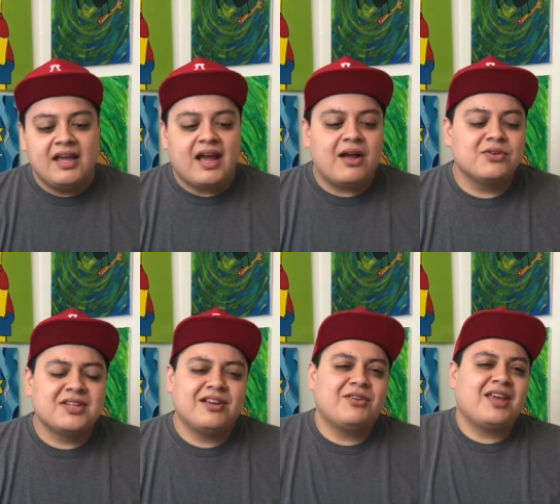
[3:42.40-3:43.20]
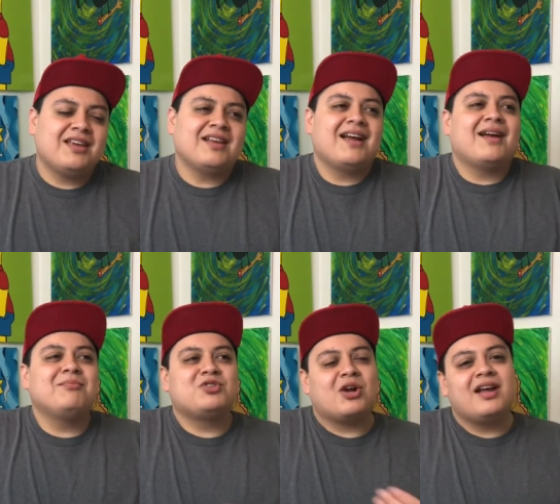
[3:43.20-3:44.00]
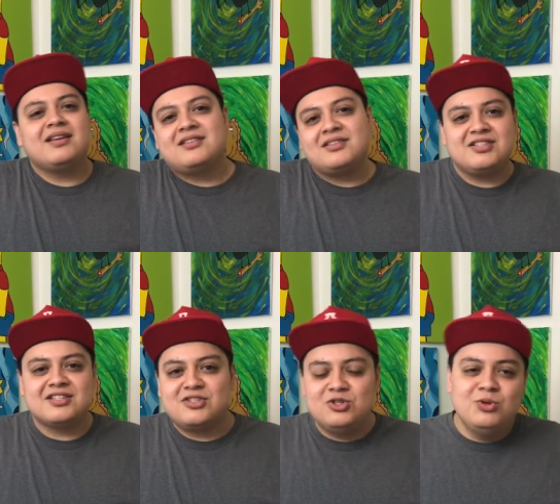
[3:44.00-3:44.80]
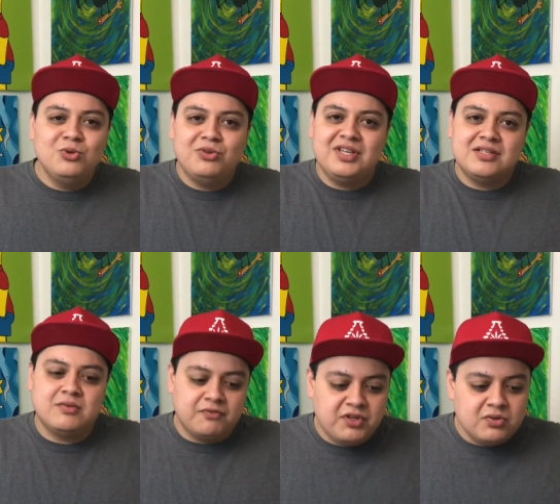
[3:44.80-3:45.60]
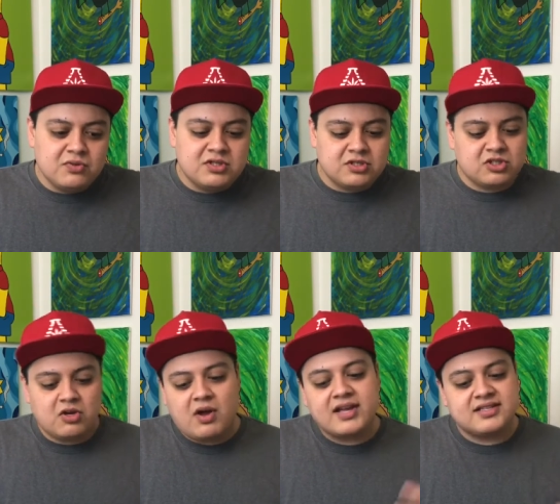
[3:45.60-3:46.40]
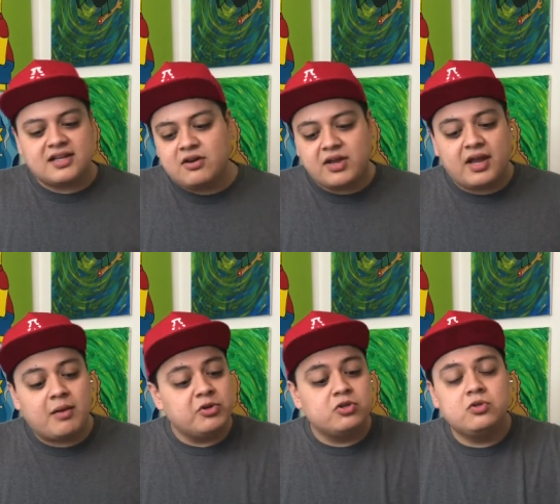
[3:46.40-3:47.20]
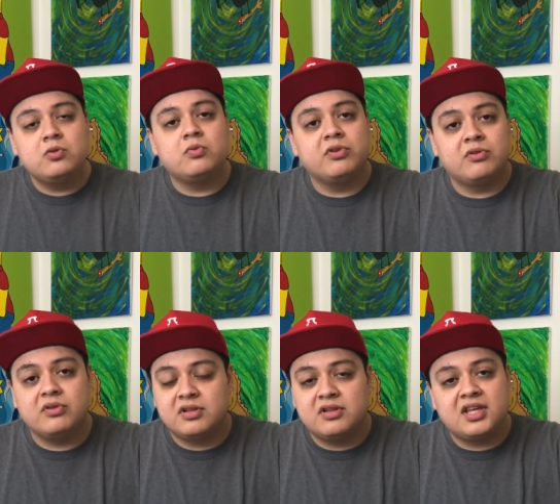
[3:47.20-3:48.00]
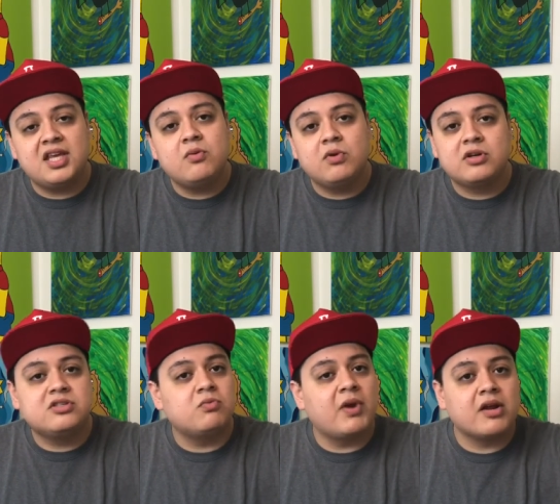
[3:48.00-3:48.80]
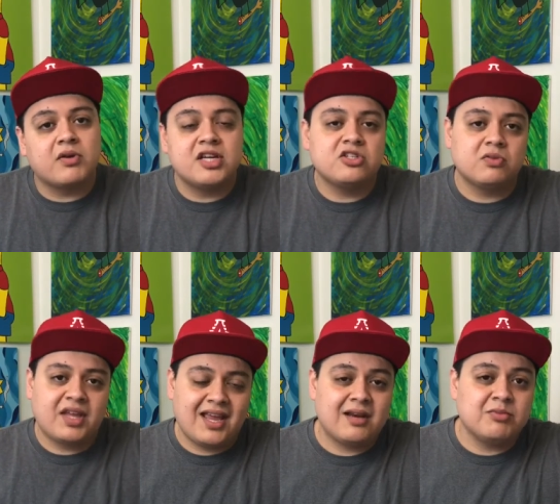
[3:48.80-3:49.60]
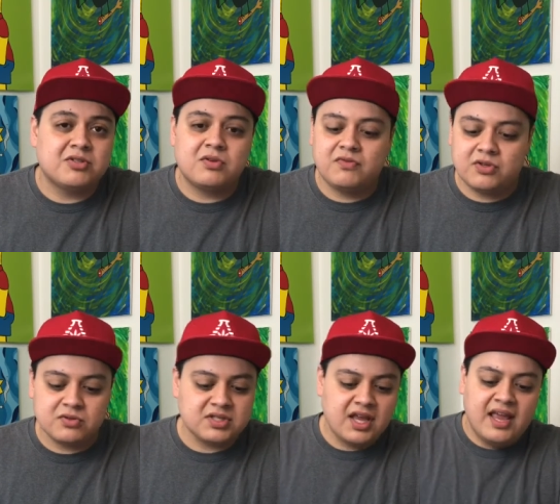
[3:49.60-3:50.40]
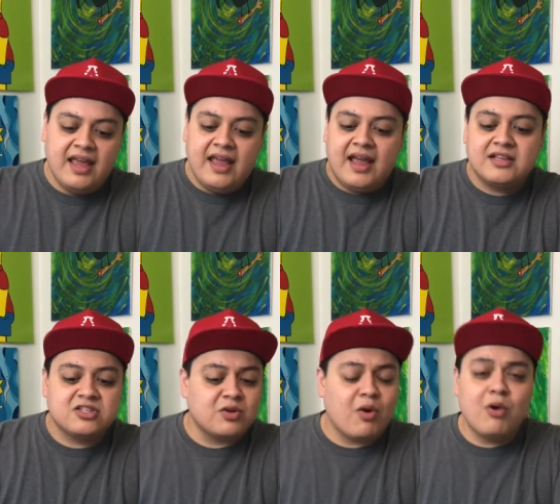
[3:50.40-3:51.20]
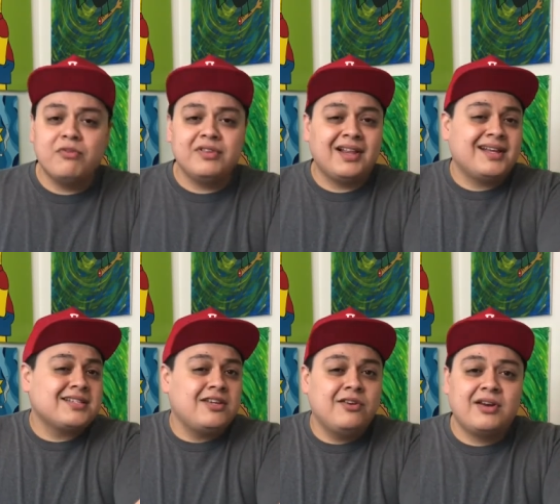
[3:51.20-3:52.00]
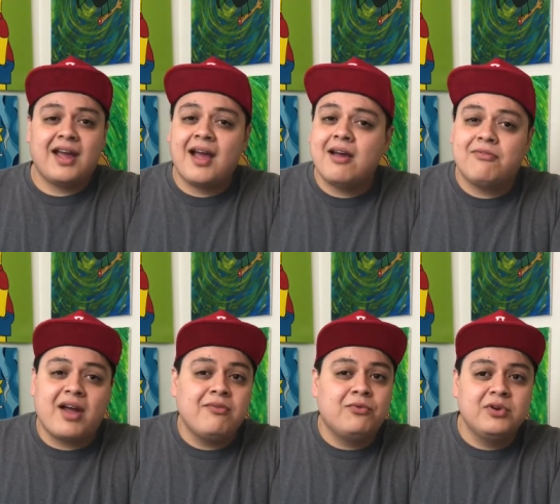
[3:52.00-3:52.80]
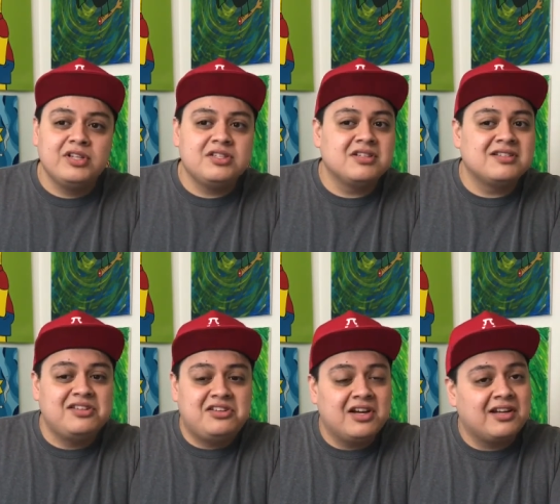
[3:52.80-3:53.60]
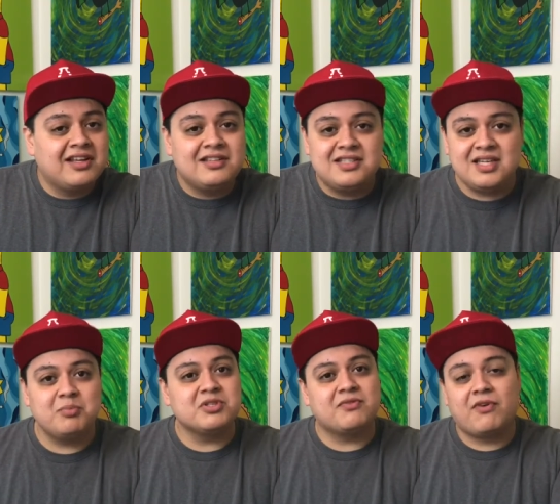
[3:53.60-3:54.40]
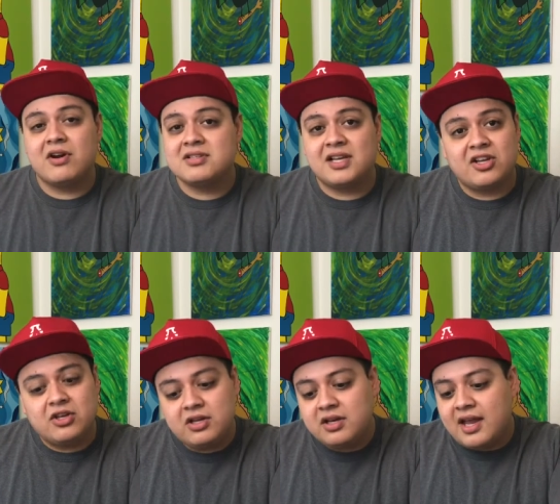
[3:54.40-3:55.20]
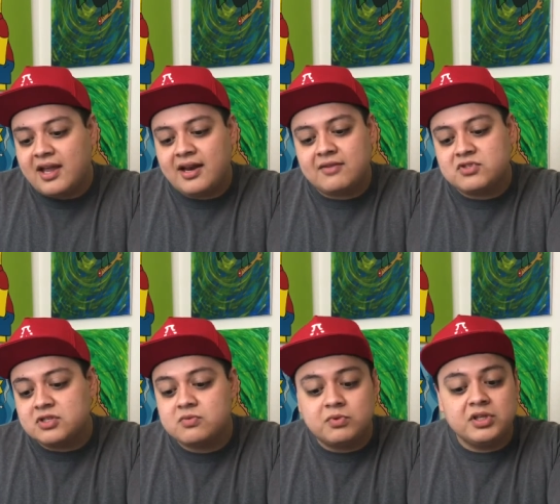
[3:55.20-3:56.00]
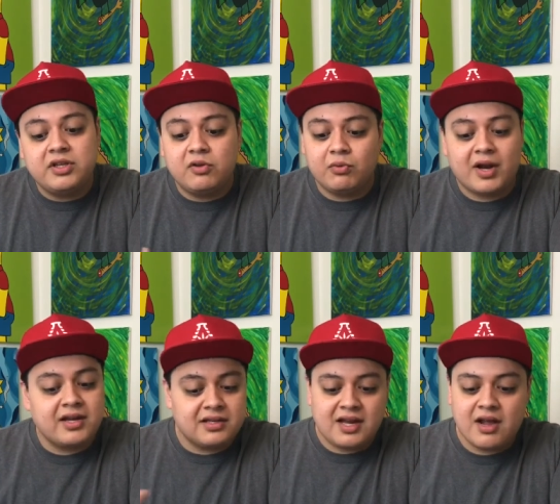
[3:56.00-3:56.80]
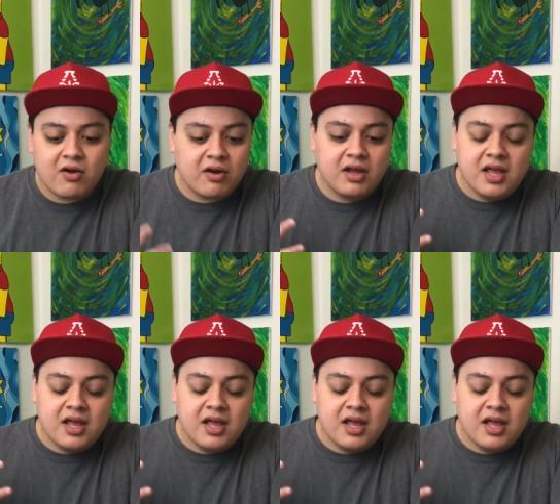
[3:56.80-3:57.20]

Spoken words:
I was like, okay, I'm trying to just do these reviews. So I said, okay, I'm going to do the keywords recreational cannabis reviews. And so over the last year and a half, I've really just dug in deep as far as I could, and I've just really grinded out